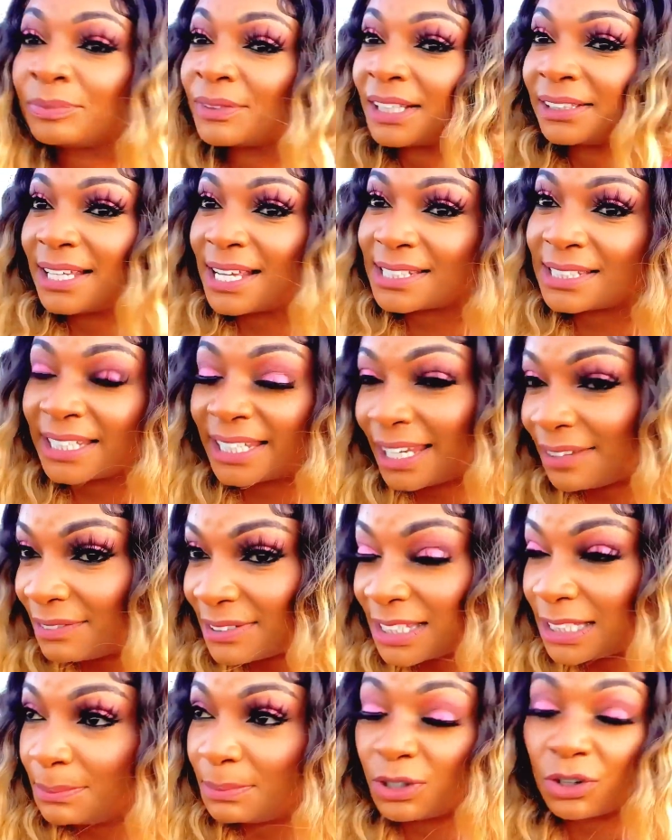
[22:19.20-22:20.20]
doesn't give
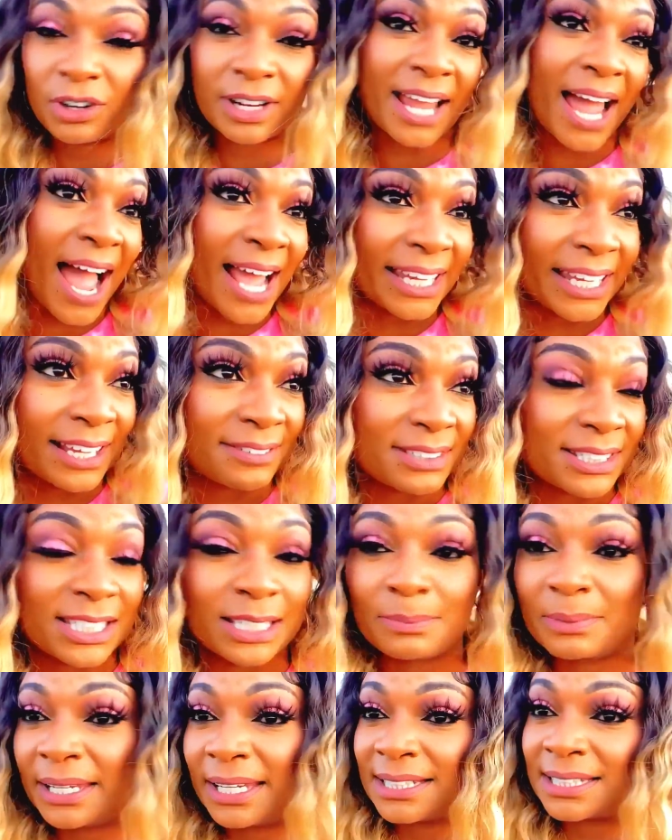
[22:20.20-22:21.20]
it to me, or God gives it
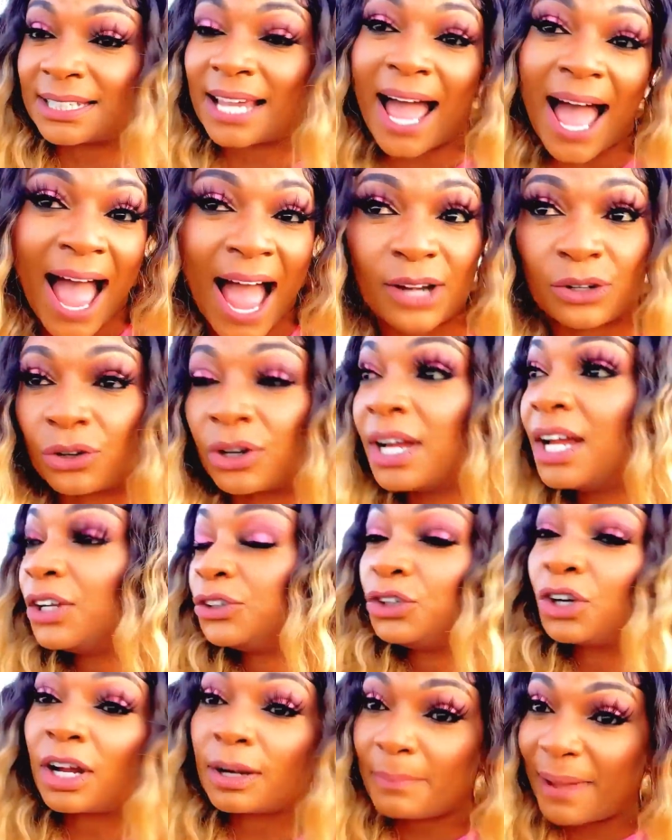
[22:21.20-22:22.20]
to me, it's God, or
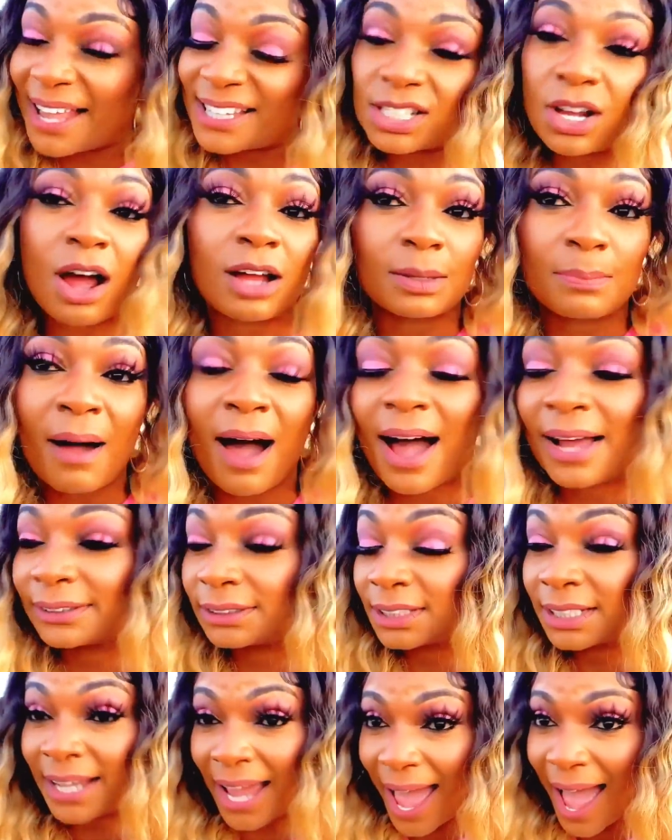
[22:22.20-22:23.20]
you're going to base it all upon
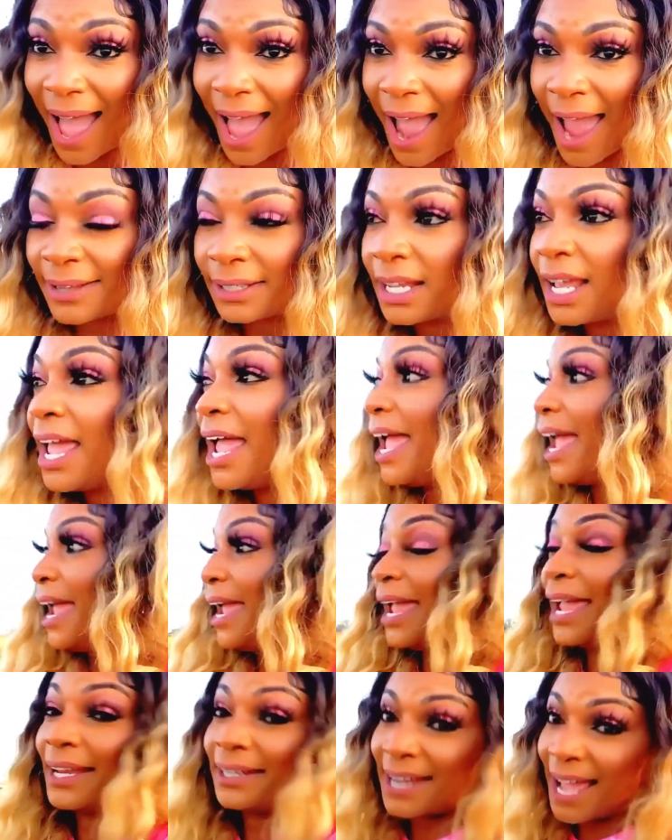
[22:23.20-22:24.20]
God
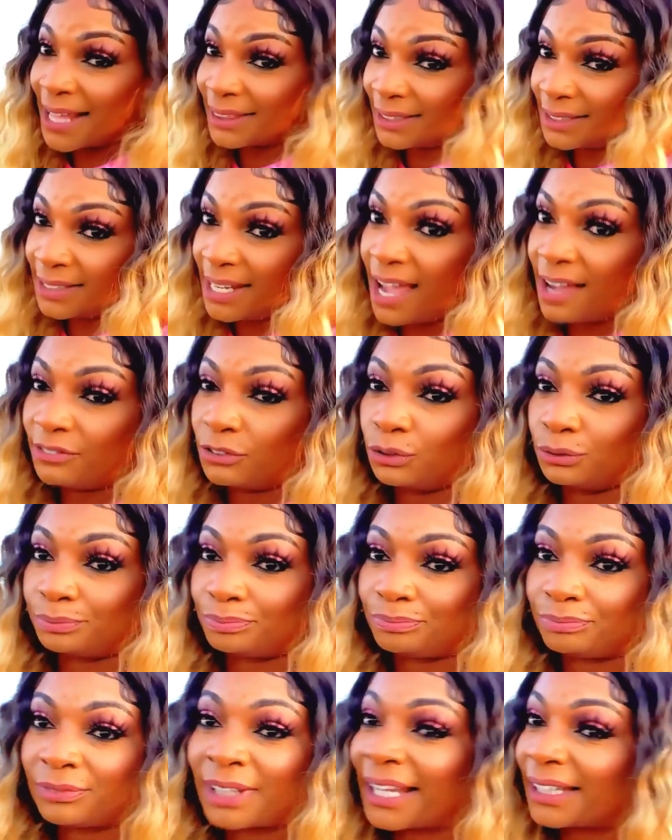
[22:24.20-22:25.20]
and not the devil.
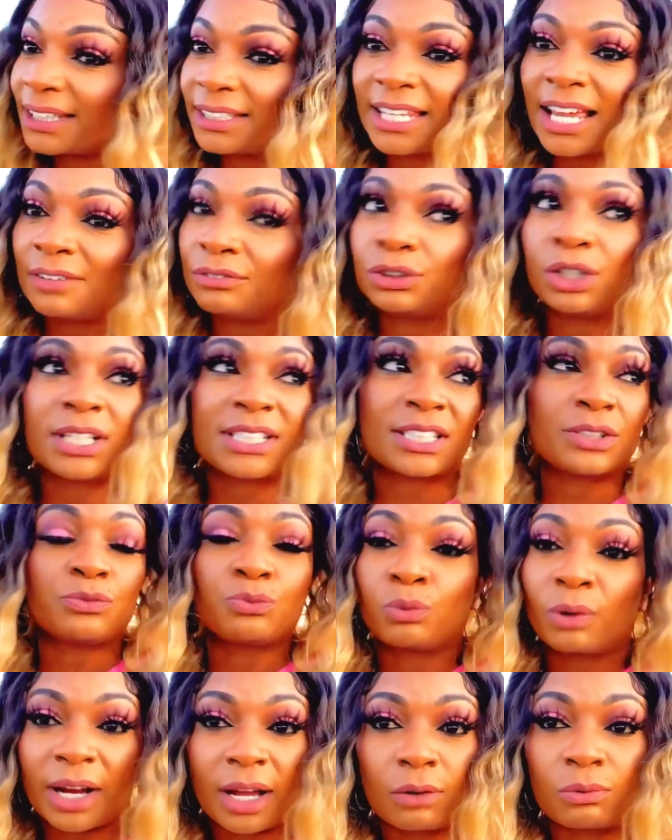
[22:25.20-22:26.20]
Like the devil doesn't
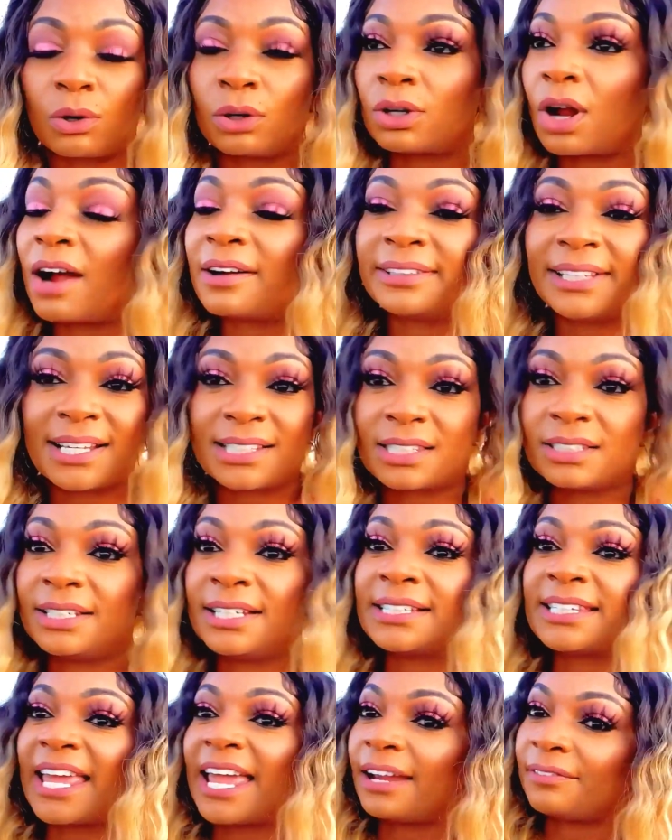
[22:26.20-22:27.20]
railroad our
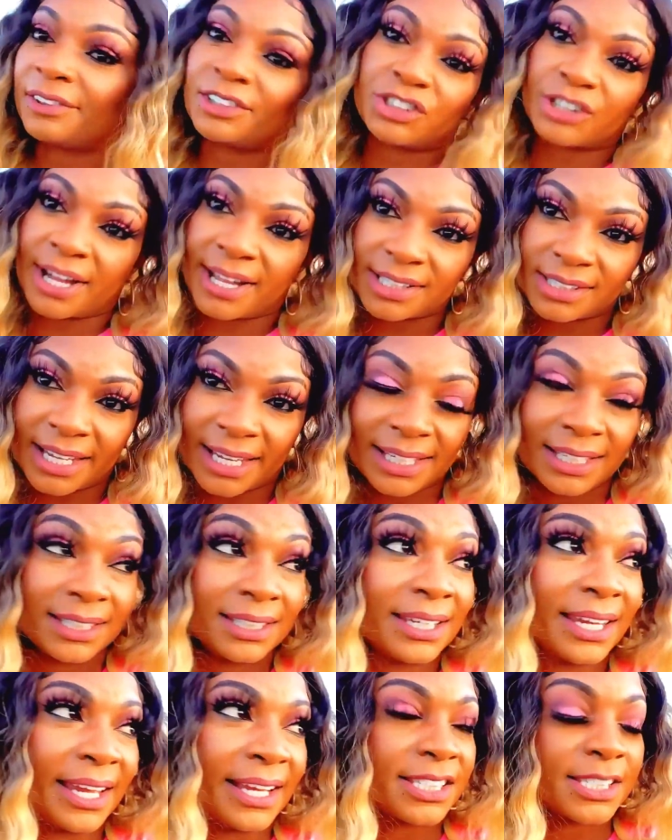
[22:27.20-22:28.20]
destinies every chance that he
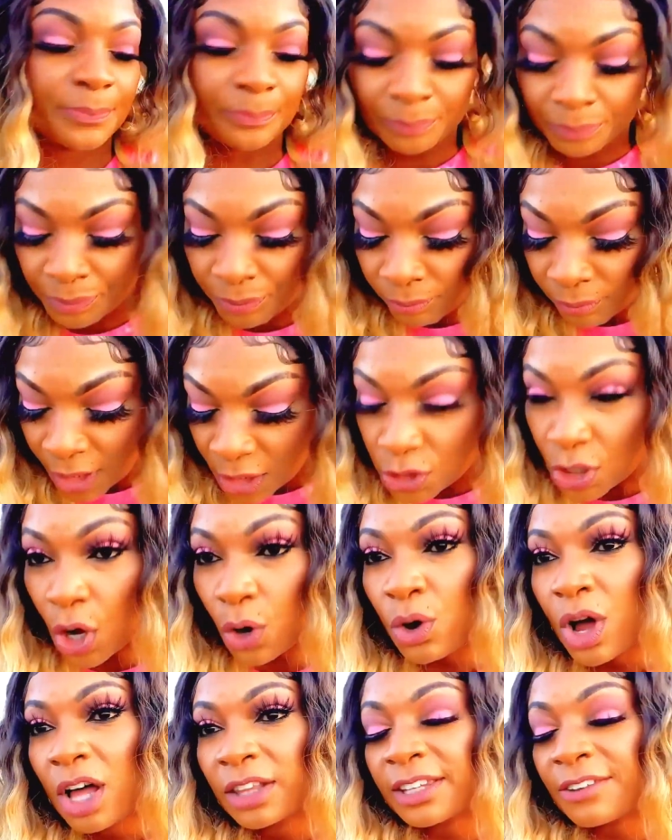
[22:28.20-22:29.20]
gets.
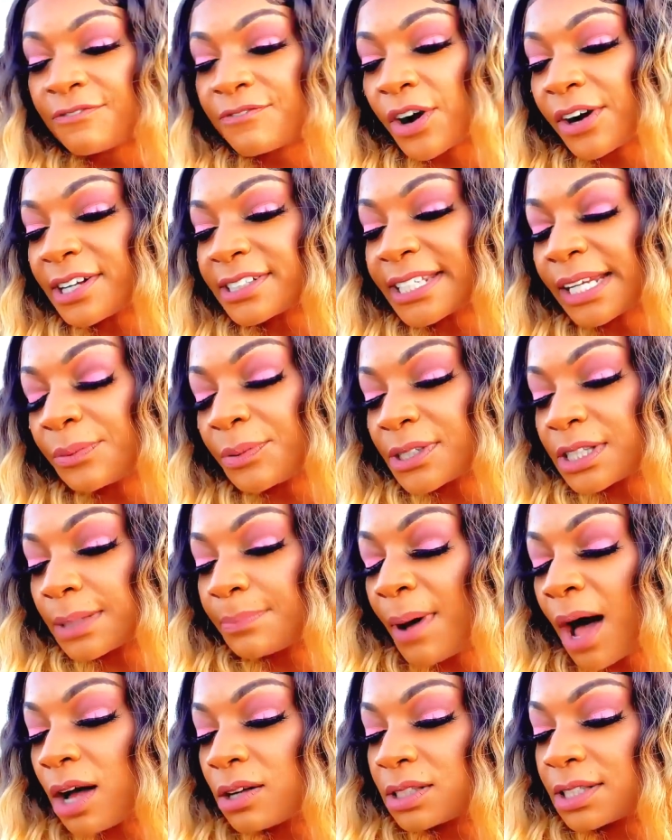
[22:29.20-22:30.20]
So the first thing we're
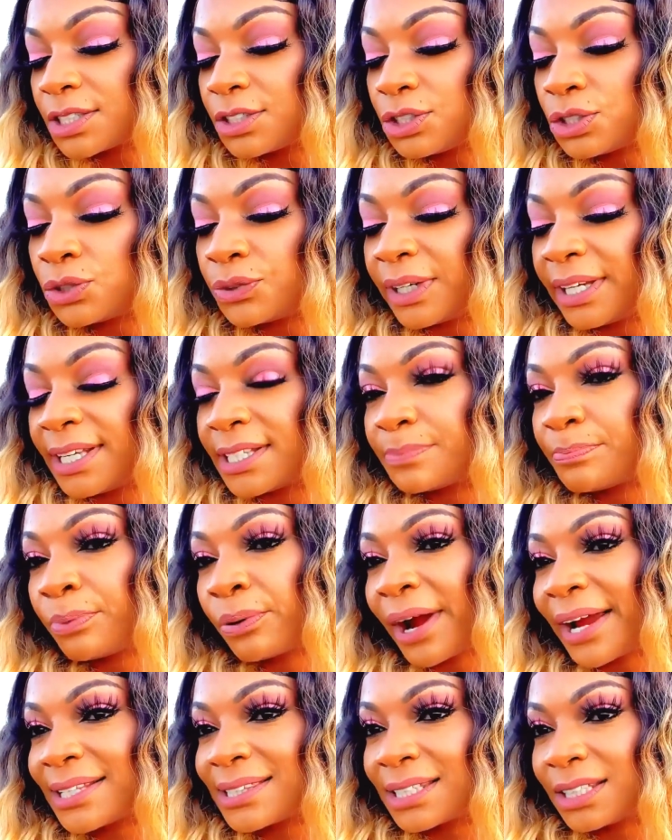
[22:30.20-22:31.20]
supposed to do is
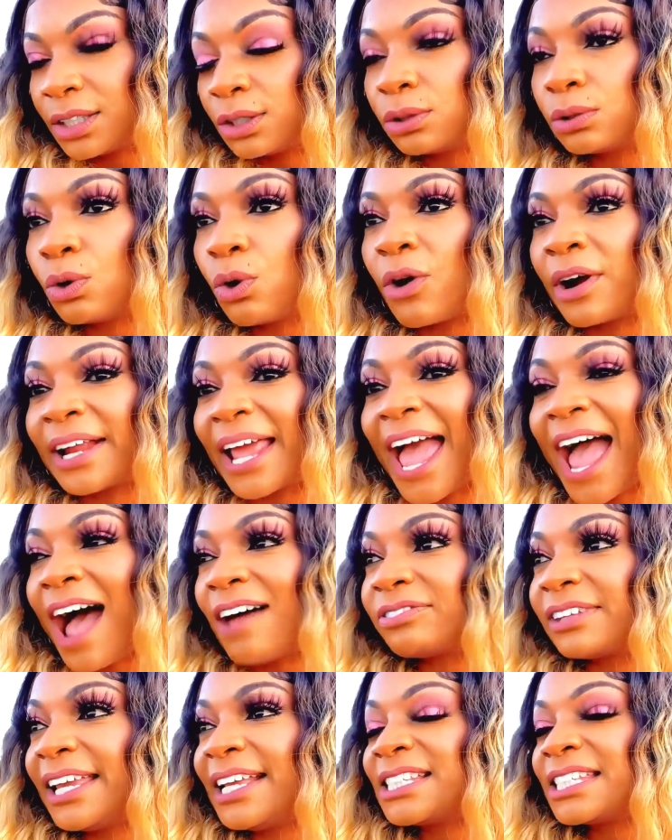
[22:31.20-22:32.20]
pray to the Lord
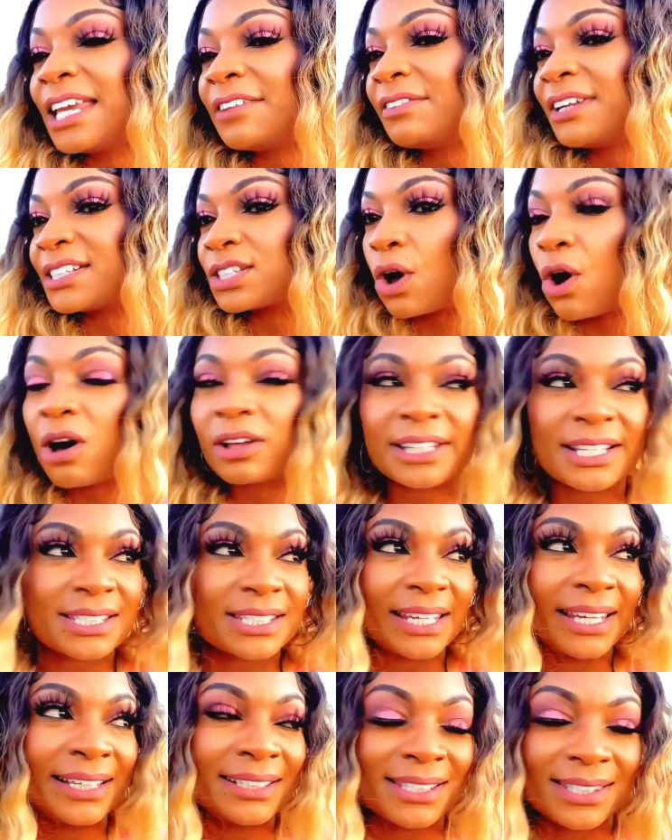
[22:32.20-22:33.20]
after he's given us all this
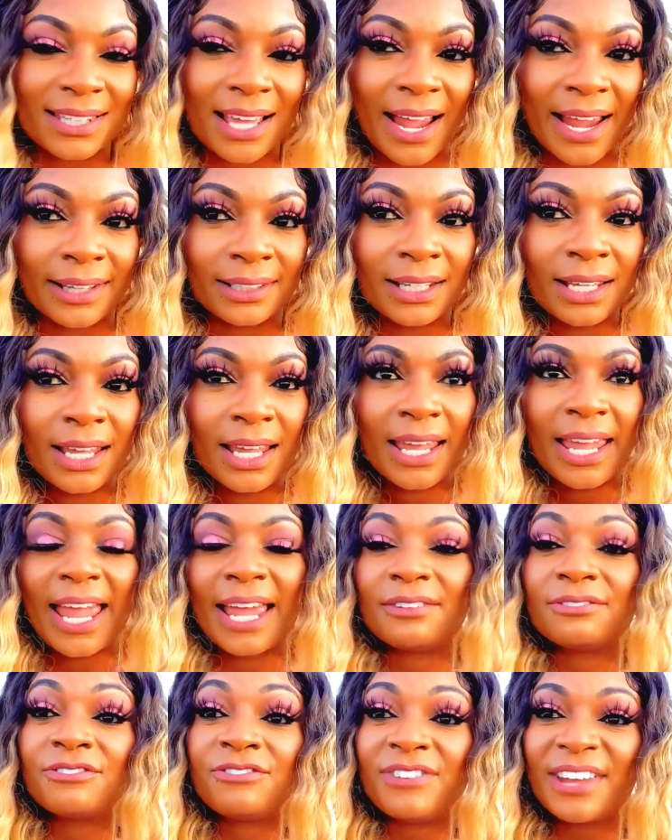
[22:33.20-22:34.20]
insight
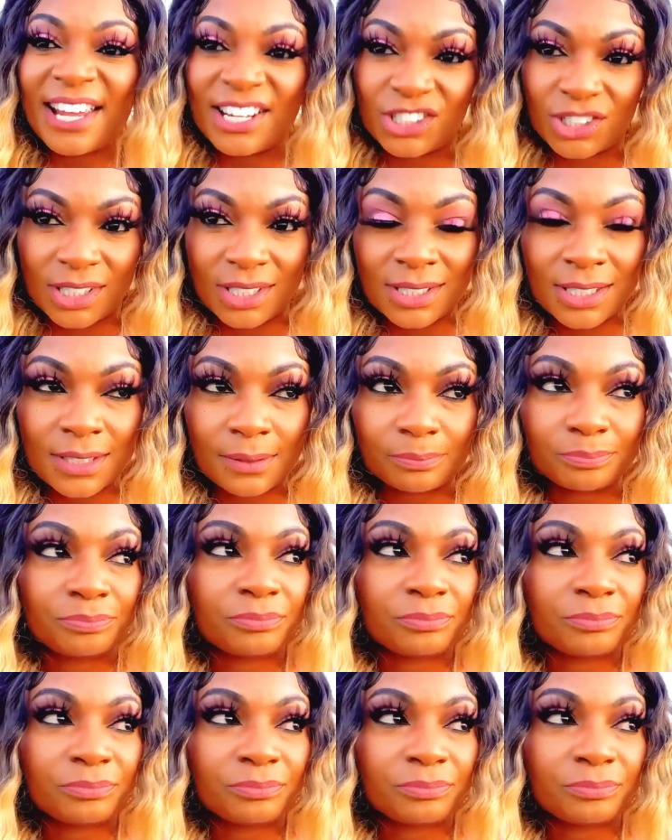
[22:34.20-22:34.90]
and visions